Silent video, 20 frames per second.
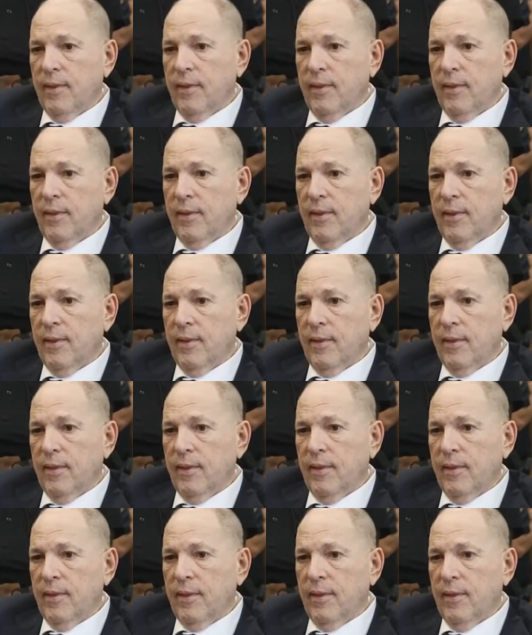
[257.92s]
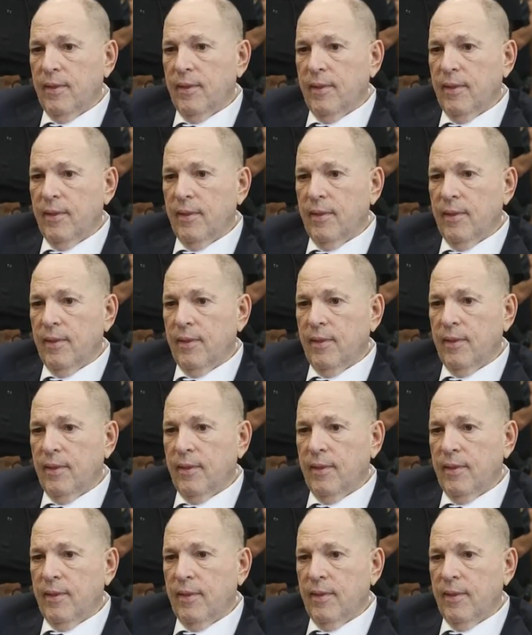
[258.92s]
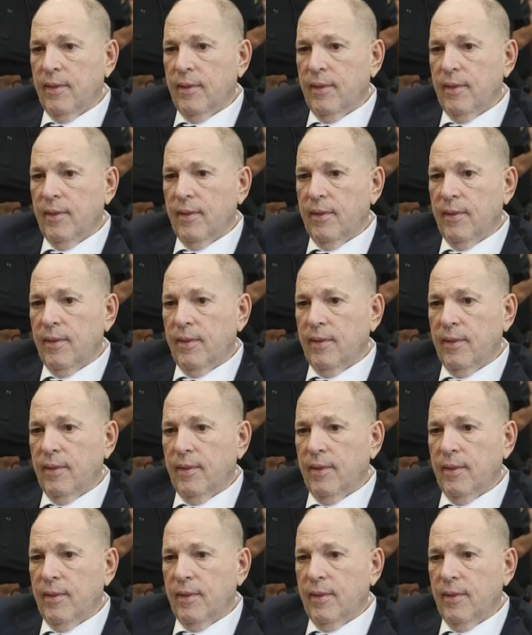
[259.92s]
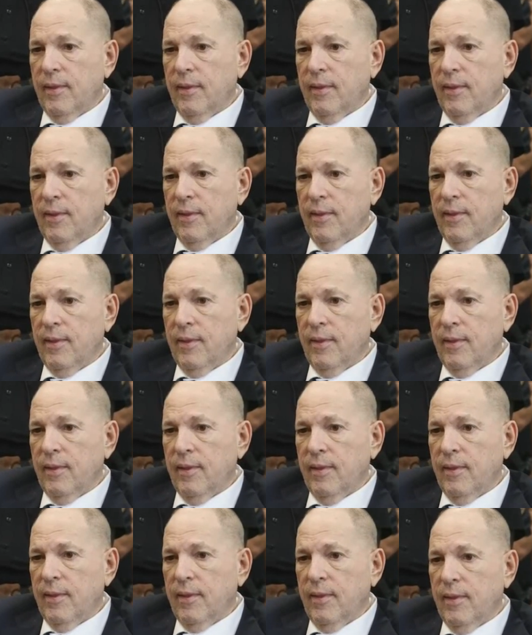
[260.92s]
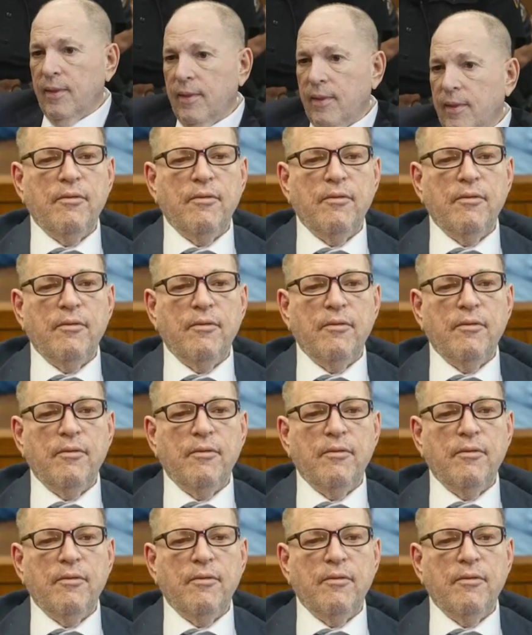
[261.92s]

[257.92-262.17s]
The person shown says nothing.